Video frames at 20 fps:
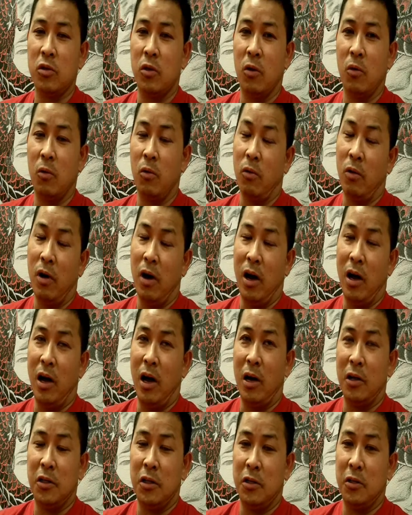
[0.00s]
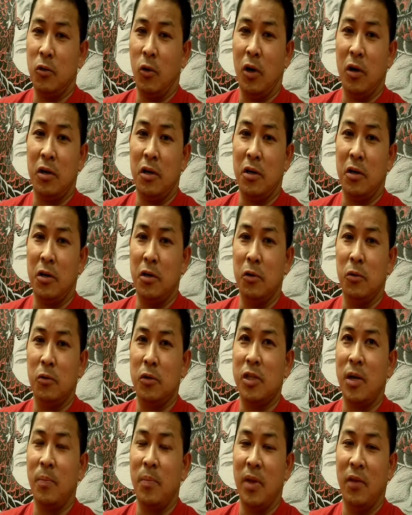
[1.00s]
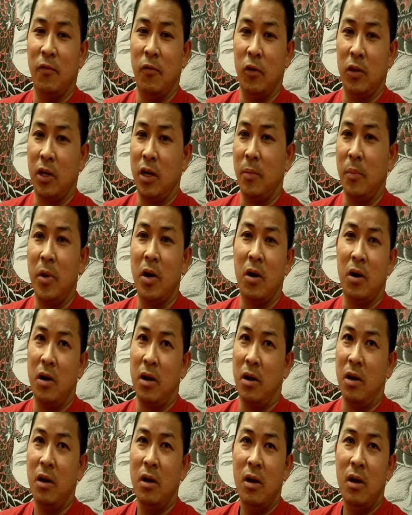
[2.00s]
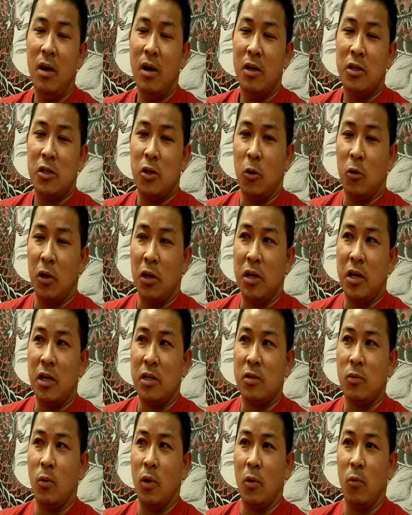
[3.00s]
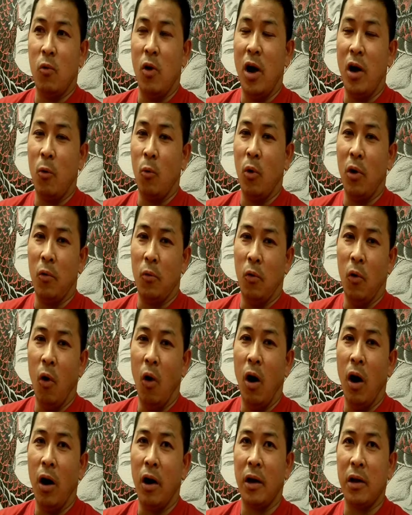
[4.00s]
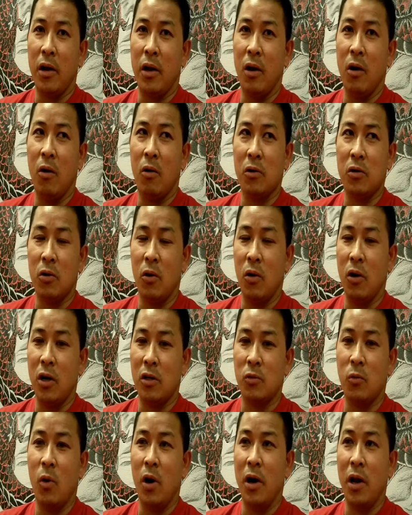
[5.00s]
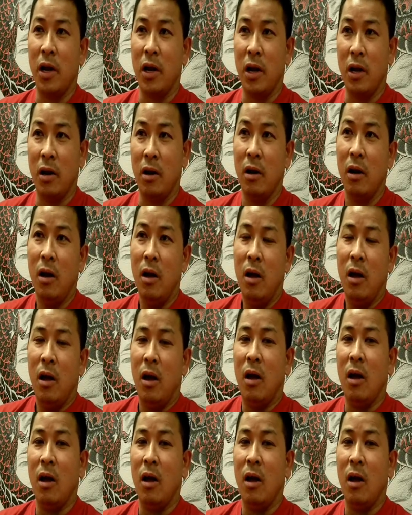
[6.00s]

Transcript: So I just try to do something for the community so the kids what right, what wrong, you know, so that's why they can